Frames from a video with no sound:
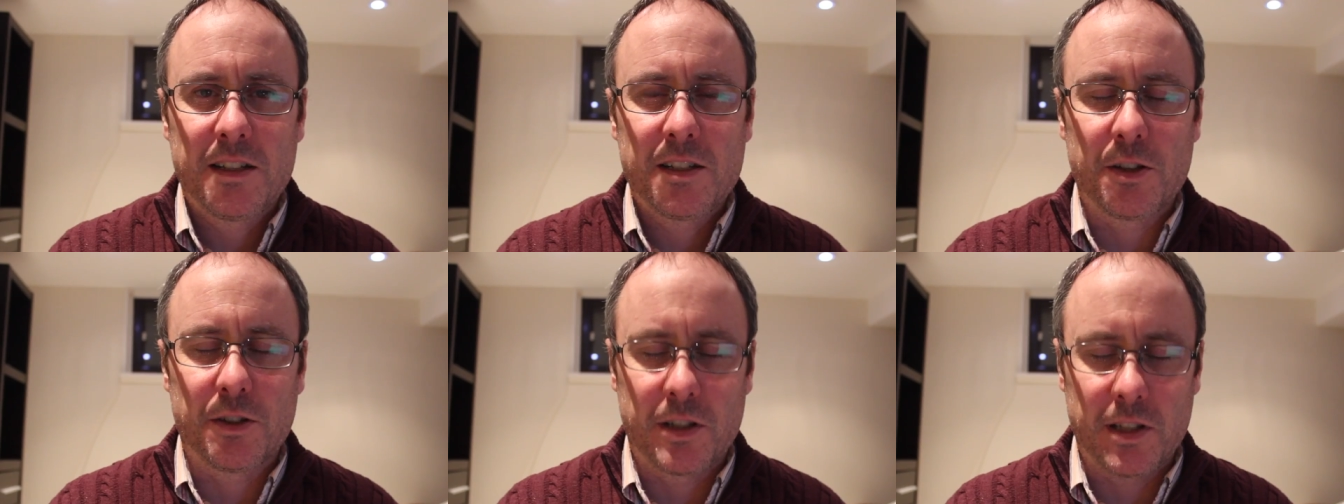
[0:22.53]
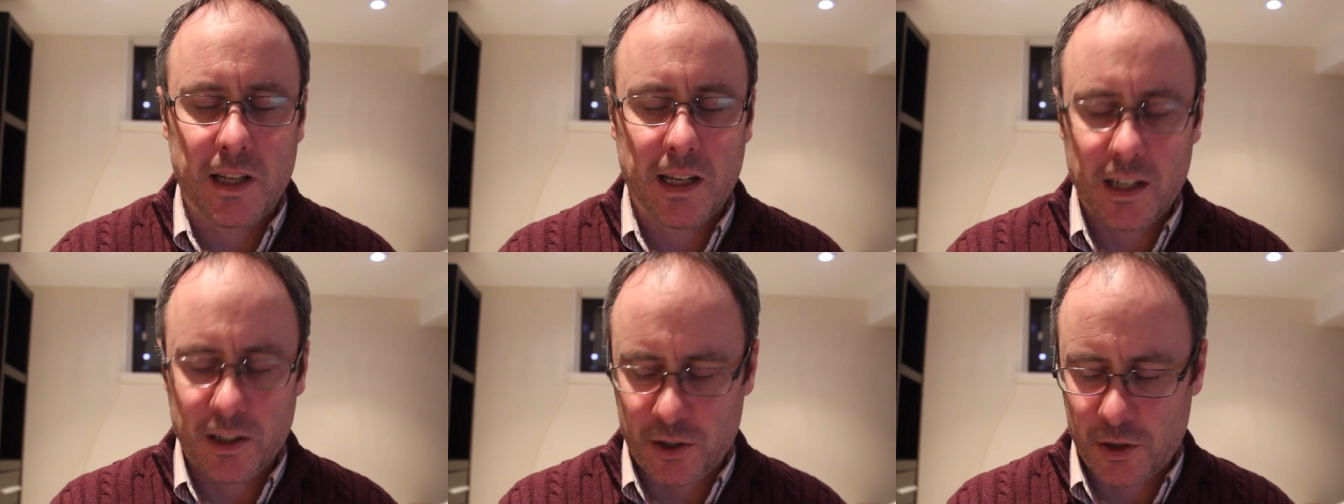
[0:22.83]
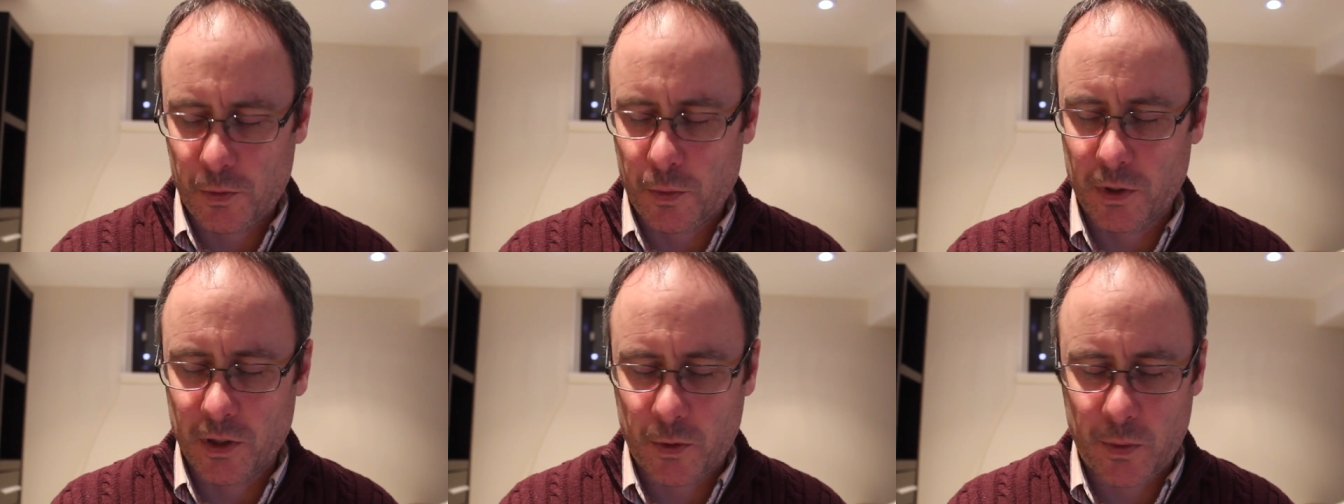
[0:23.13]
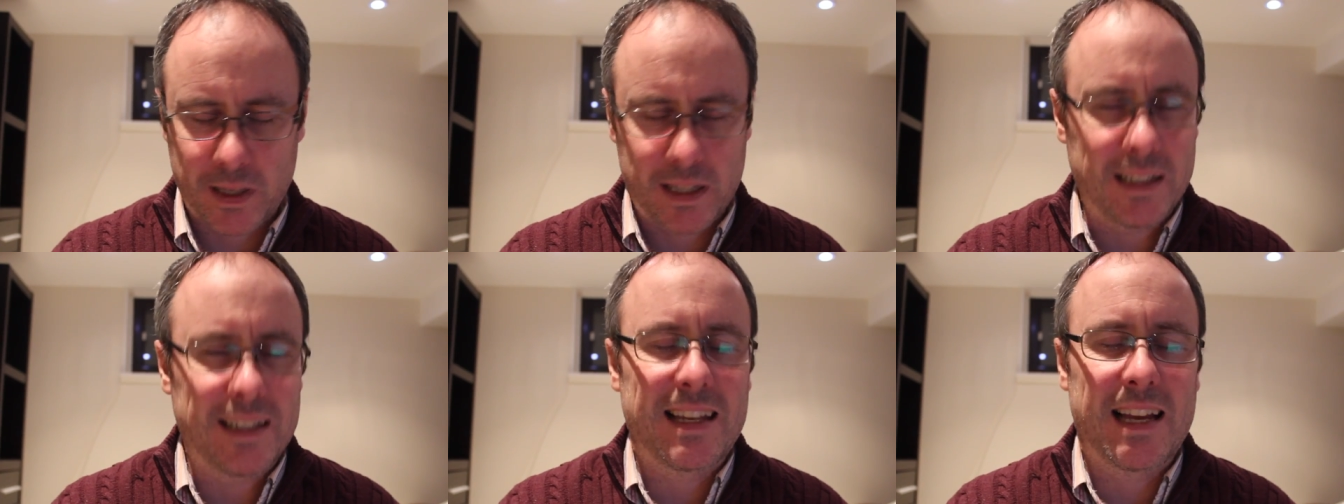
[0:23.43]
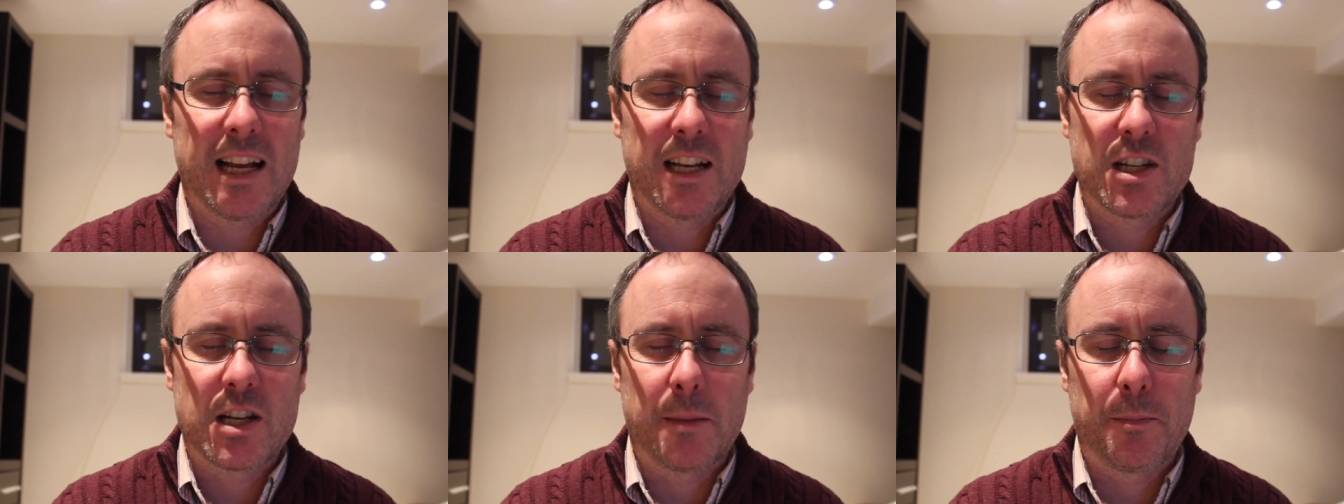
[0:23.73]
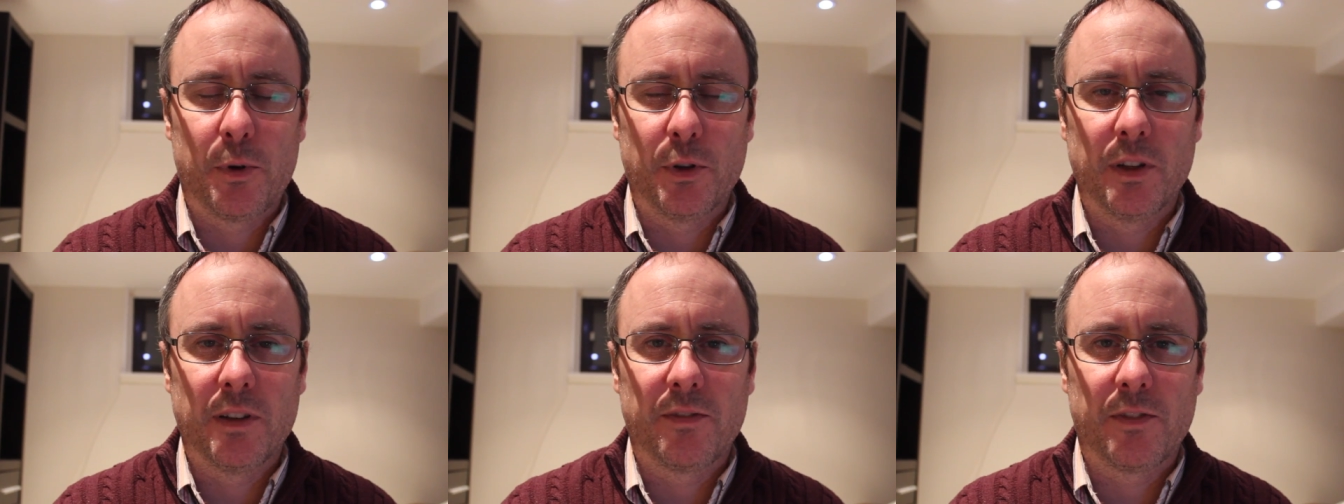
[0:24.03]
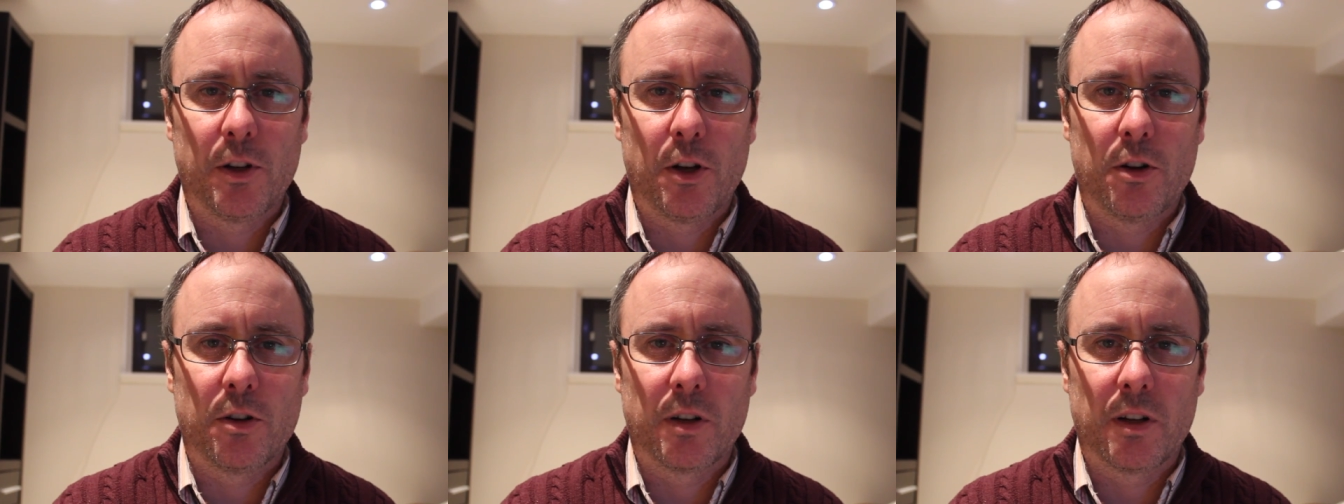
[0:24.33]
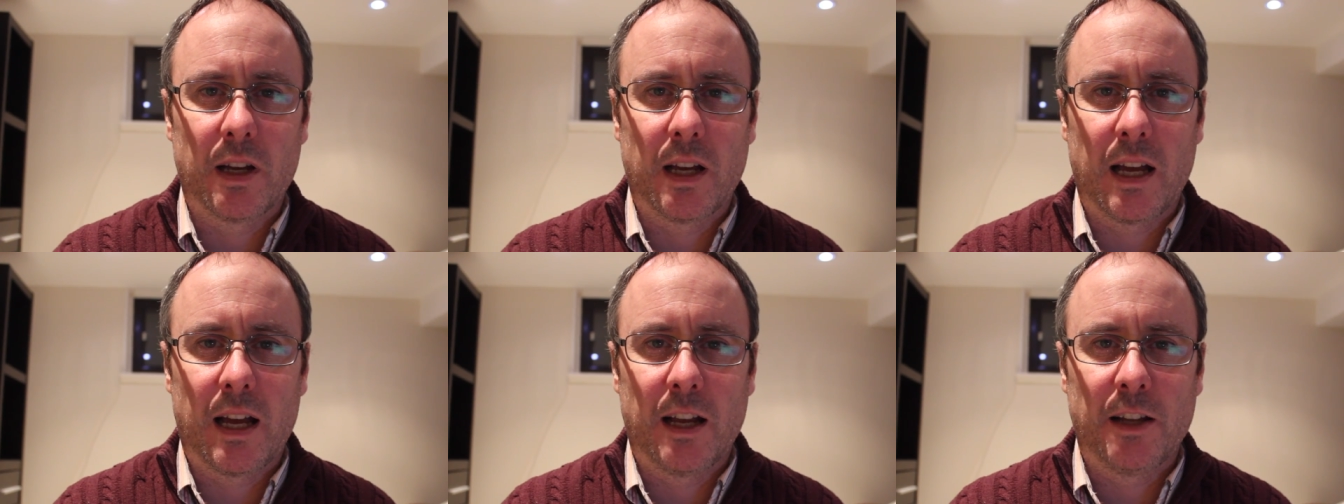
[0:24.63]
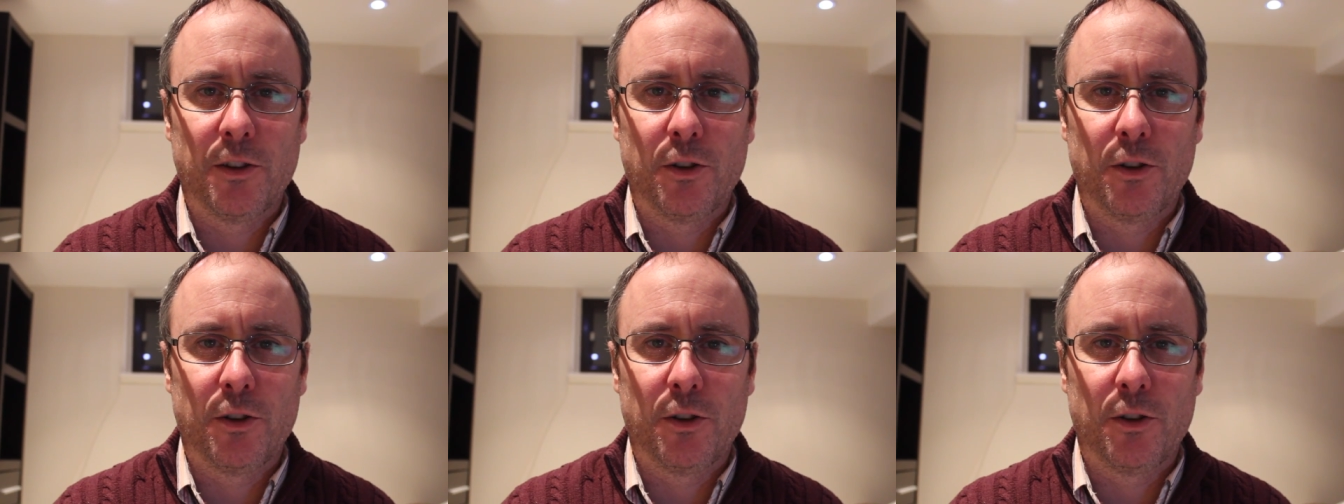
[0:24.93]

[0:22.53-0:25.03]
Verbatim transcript: So today I just want to quickly catch up on the vlog uh,